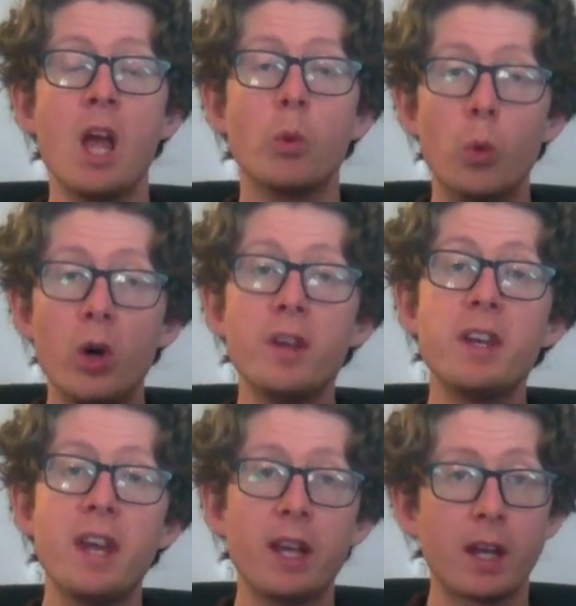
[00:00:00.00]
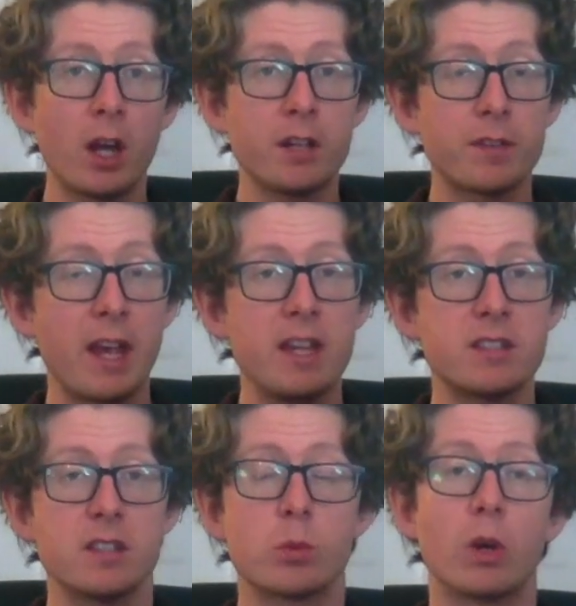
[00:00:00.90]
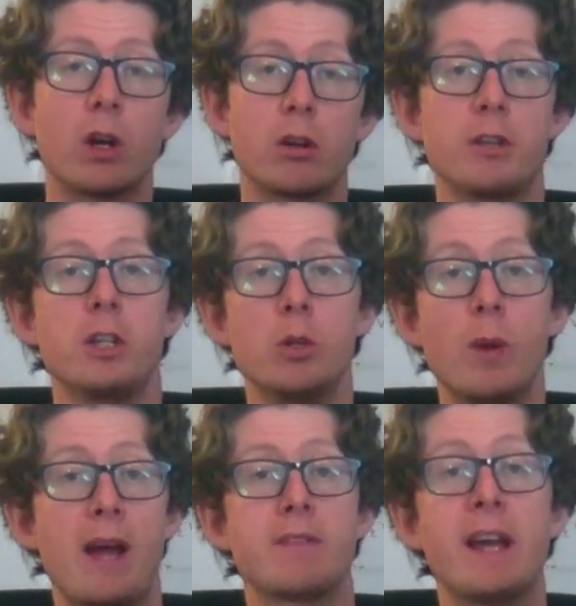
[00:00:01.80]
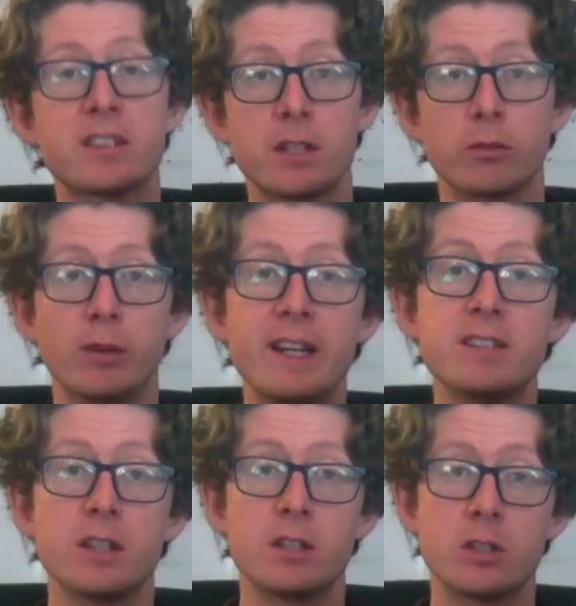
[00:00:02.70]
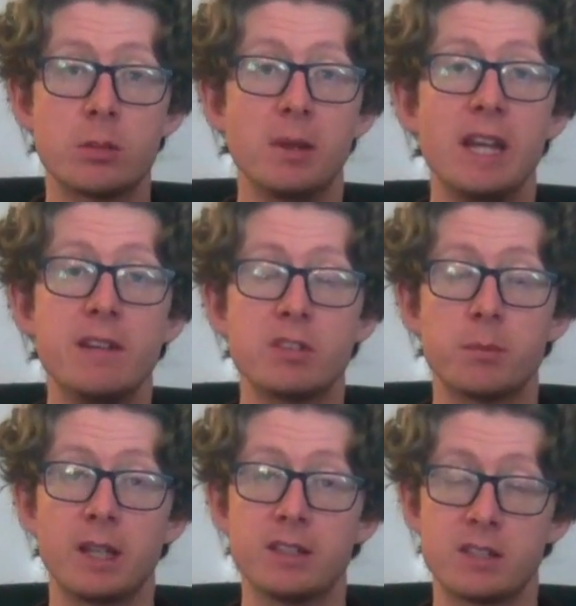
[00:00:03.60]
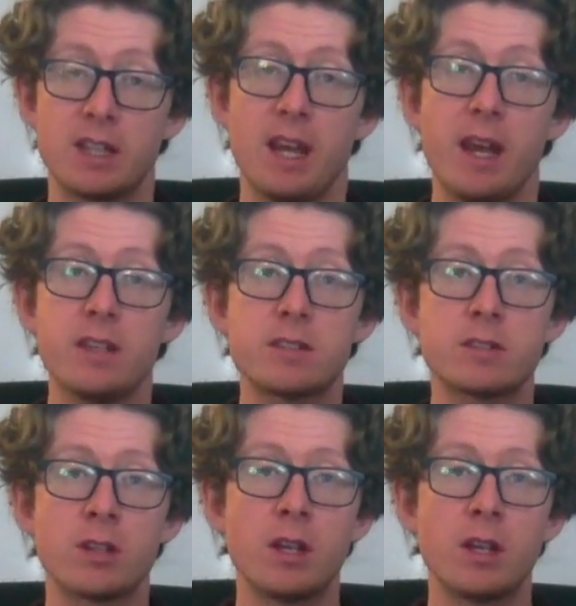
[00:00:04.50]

One kind of case is where you have excellent reason to believe something is the case,